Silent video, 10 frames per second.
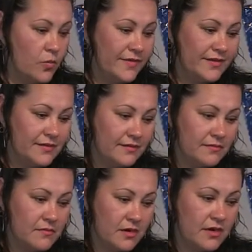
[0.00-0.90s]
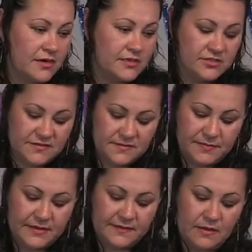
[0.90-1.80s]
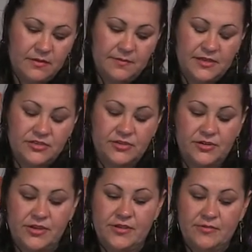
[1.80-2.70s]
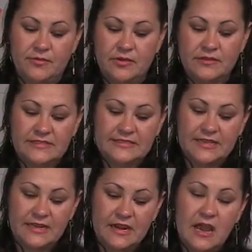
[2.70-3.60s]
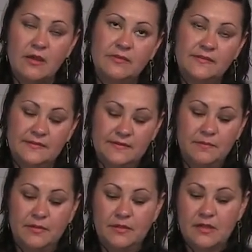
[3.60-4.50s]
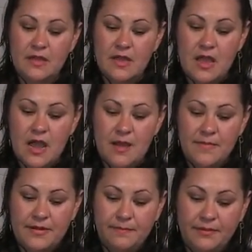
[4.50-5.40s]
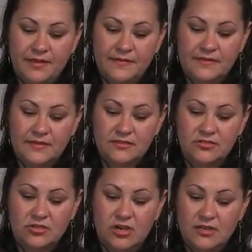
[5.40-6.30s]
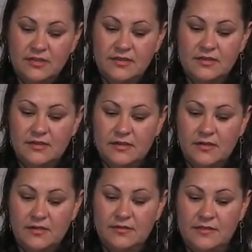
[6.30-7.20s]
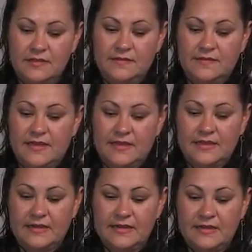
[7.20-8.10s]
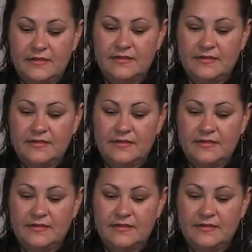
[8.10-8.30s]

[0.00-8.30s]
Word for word: with another marker, just because I wanna make sure you understand how it's assembled, I'm gonna place a dot on this side, on